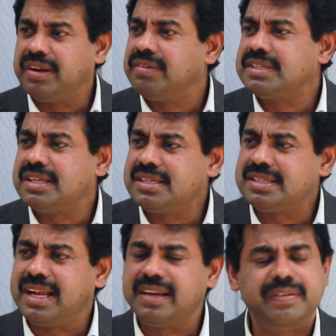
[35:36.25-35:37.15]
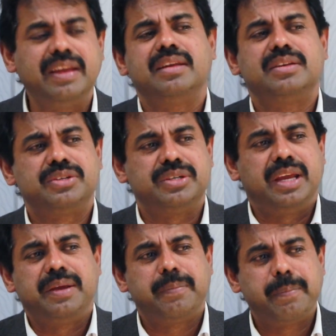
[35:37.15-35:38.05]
ourselves that way today?